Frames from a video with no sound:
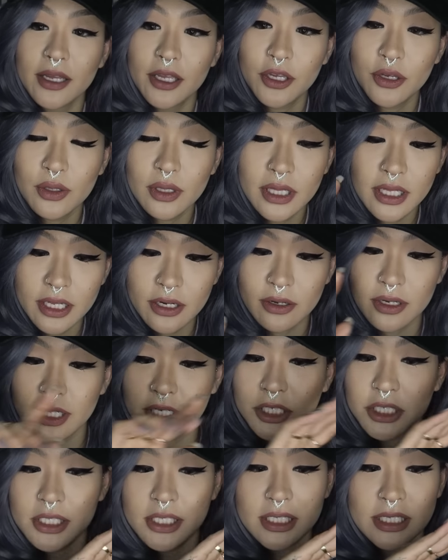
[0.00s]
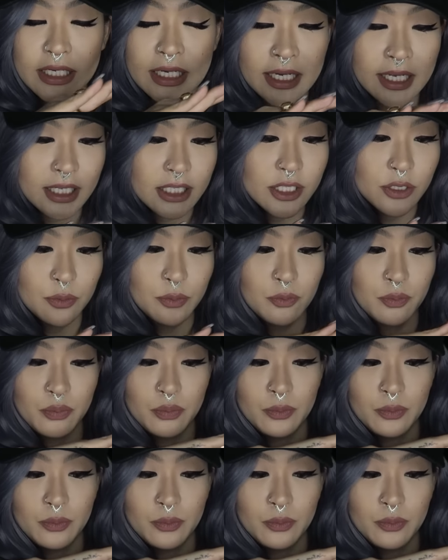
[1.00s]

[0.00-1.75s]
You literally just need to